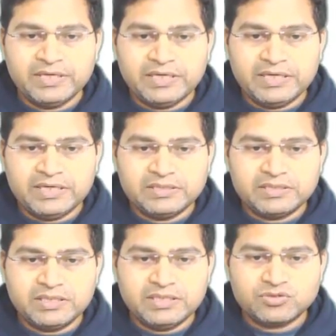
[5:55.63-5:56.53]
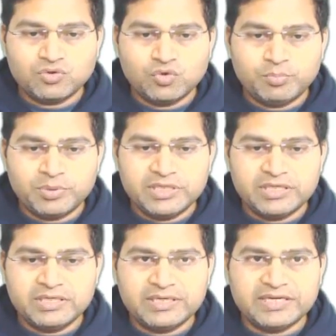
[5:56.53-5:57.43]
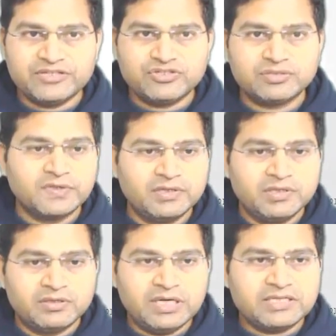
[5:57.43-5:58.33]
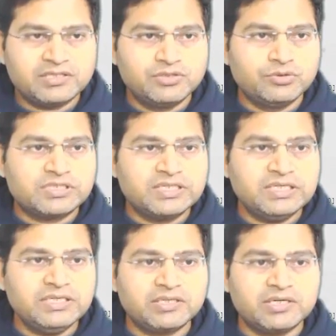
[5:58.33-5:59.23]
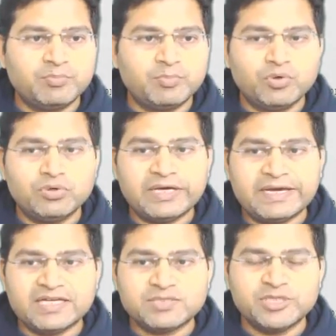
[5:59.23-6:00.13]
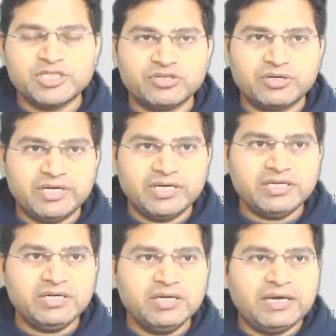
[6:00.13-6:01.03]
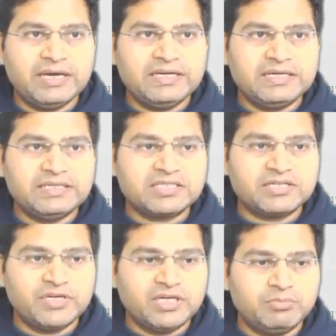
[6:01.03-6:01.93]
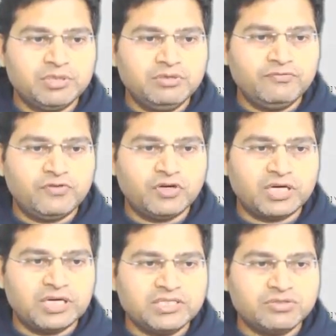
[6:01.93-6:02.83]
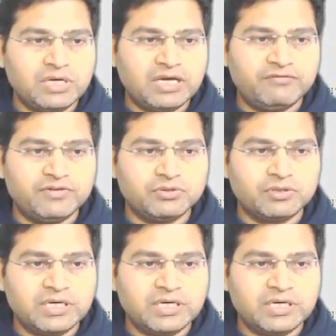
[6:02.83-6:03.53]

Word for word: and let's open in Edge right you'll see the report has been generated and it's available for us to have a look